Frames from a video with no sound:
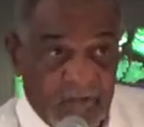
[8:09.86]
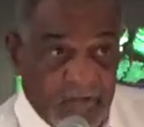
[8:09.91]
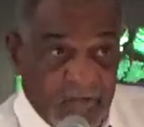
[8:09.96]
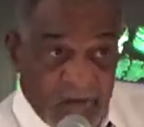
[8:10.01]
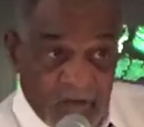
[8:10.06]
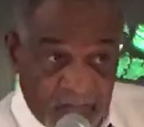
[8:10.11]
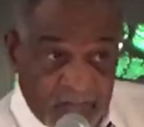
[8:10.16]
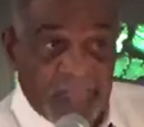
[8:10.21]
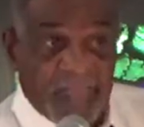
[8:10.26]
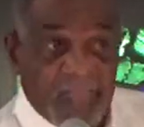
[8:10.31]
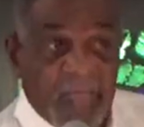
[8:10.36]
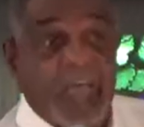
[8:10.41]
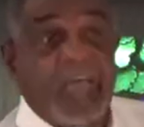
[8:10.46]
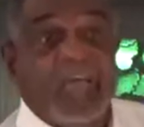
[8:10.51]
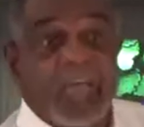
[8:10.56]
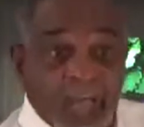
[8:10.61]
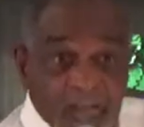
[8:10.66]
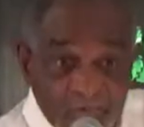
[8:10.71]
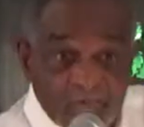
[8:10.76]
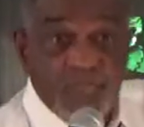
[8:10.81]
Everything
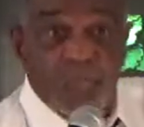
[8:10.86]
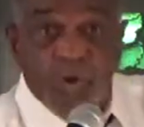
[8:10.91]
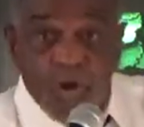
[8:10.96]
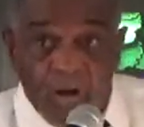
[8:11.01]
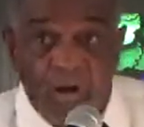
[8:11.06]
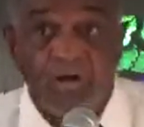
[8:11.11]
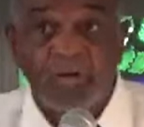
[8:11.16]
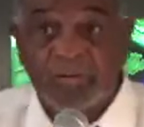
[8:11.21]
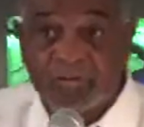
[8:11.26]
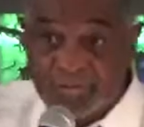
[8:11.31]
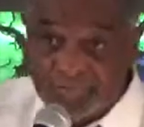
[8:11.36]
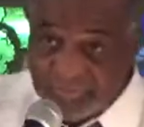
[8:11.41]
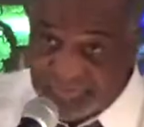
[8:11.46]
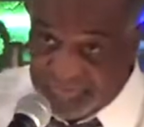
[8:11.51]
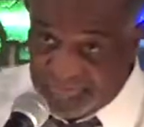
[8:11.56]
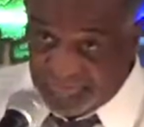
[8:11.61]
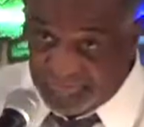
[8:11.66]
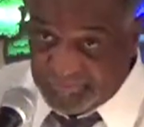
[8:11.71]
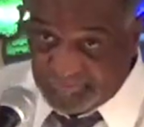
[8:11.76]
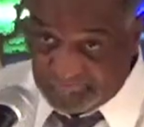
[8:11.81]
is
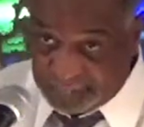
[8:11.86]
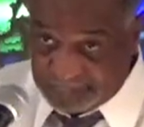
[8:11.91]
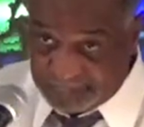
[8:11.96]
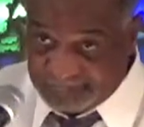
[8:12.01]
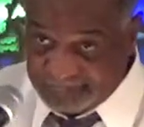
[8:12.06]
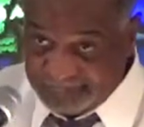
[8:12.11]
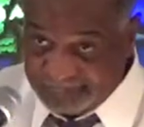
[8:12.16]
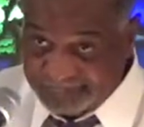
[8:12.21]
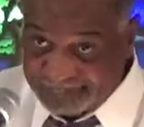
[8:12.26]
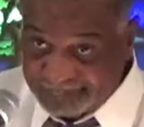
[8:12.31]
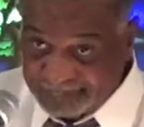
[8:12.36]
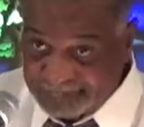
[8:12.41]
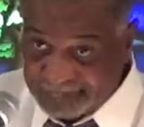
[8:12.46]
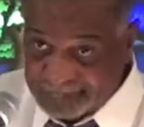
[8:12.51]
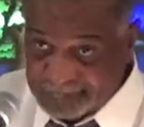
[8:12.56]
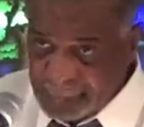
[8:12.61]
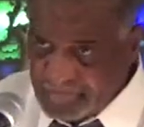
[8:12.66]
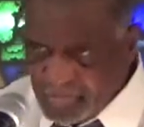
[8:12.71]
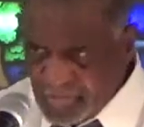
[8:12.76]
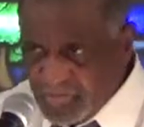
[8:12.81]
was.
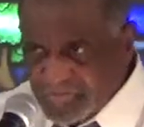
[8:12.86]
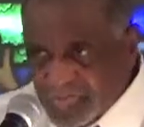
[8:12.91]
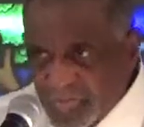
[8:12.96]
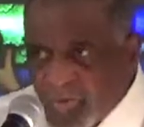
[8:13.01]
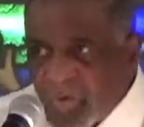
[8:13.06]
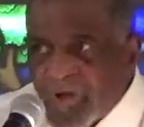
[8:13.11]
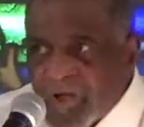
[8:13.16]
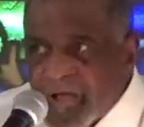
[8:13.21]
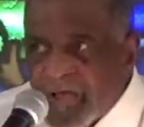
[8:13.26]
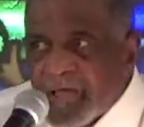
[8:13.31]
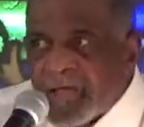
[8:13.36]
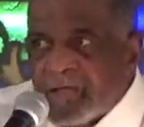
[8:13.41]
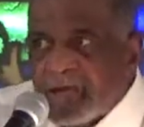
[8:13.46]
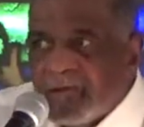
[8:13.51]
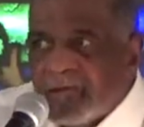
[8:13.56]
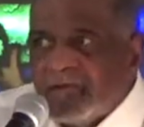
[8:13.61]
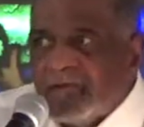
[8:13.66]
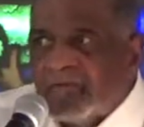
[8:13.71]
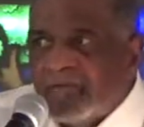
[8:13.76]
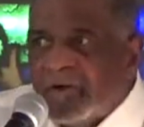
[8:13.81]
So
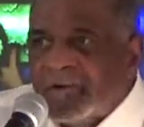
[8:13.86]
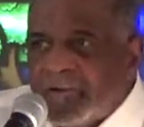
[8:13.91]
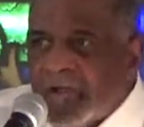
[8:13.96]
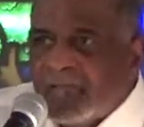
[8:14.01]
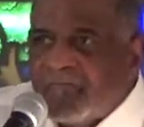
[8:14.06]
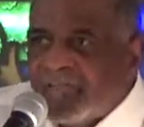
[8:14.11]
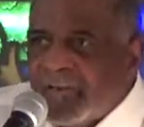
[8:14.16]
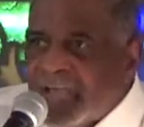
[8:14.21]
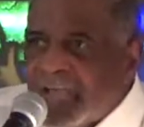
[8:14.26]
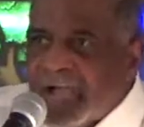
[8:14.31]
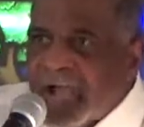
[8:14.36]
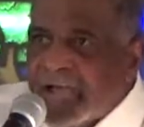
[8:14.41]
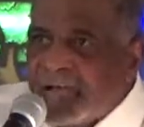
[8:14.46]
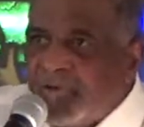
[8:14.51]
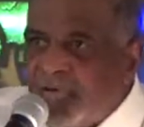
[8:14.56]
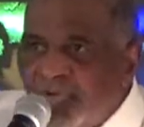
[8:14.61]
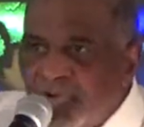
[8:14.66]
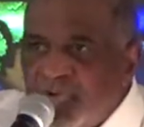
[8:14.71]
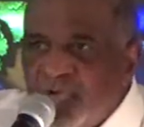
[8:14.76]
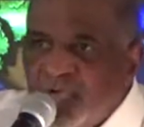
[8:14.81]
yeah, you know, the devil ain't
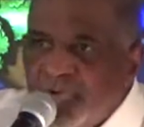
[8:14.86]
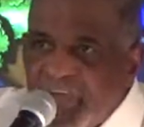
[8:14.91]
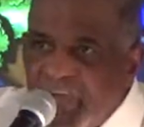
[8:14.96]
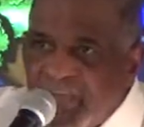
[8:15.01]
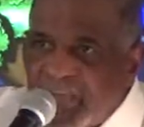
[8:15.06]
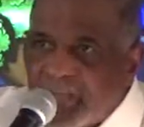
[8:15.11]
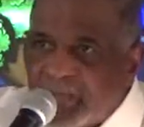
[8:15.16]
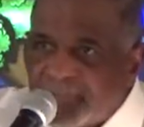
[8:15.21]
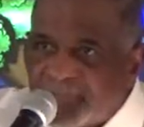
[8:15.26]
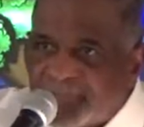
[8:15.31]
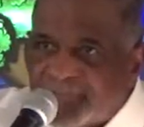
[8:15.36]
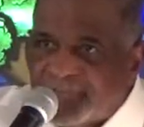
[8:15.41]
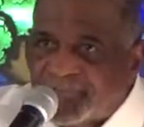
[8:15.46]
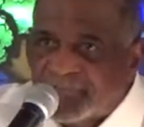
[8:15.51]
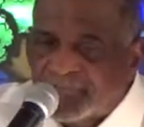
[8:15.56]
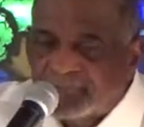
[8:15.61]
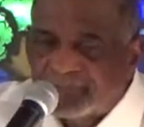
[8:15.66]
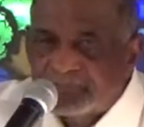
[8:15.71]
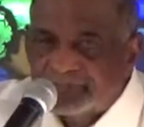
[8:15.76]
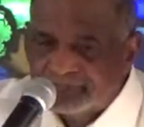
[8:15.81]
got no new games.